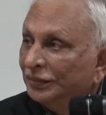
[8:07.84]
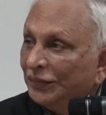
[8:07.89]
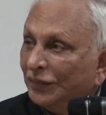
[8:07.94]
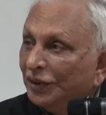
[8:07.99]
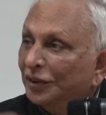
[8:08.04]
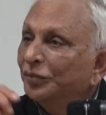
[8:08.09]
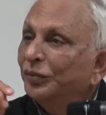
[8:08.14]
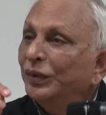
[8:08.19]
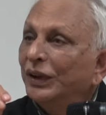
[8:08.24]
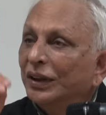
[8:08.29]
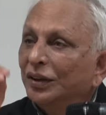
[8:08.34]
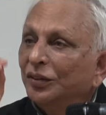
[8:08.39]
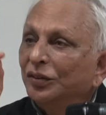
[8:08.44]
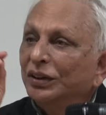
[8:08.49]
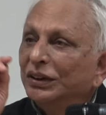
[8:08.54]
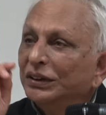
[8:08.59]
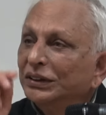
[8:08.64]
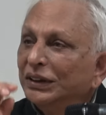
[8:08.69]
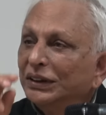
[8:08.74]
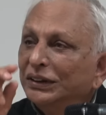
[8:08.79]
Not plug,
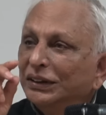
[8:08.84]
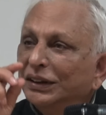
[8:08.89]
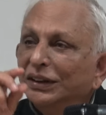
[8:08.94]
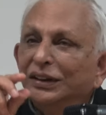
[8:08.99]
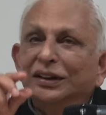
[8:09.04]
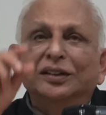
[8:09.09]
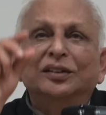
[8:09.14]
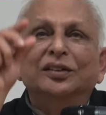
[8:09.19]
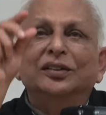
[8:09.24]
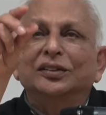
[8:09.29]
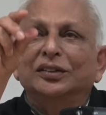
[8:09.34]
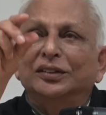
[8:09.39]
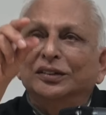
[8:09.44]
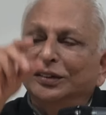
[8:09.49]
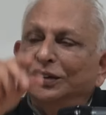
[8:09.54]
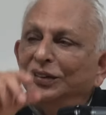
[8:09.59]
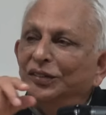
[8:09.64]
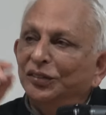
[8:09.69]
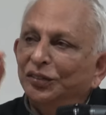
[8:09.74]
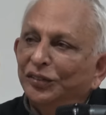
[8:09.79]
what is that thing called?
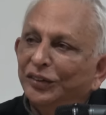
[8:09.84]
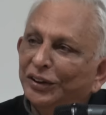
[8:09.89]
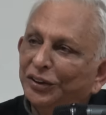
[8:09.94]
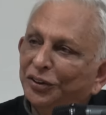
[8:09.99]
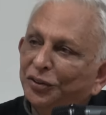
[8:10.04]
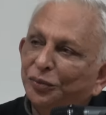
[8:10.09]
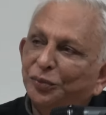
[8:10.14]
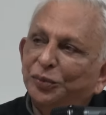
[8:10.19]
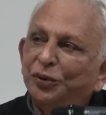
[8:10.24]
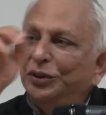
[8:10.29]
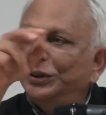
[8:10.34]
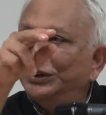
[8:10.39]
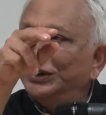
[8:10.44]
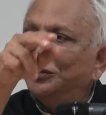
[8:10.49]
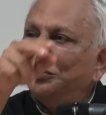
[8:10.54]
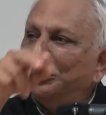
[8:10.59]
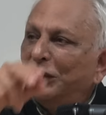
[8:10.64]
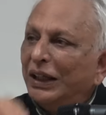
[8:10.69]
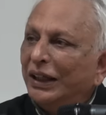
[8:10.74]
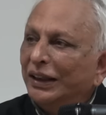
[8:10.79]
Where you put
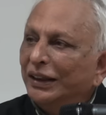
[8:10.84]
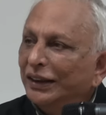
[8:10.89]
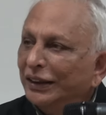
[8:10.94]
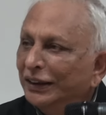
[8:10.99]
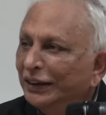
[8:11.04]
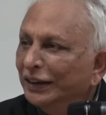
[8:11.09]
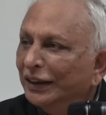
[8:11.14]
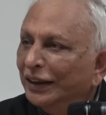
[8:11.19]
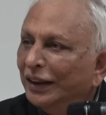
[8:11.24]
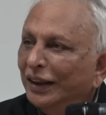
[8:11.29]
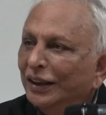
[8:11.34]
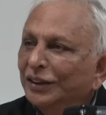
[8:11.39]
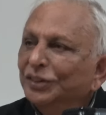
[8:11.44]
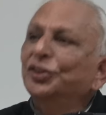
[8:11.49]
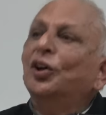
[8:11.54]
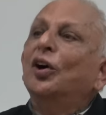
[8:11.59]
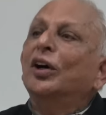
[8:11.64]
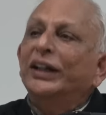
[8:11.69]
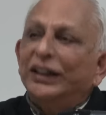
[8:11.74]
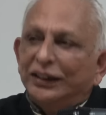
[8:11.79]
the plug in,
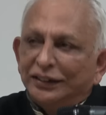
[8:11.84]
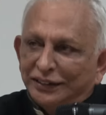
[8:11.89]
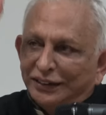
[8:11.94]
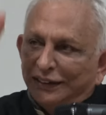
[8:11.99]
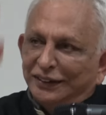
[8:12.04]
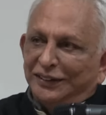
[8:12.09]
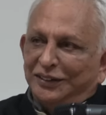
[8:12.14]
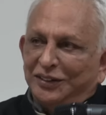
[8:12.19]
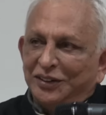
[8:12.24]
socket.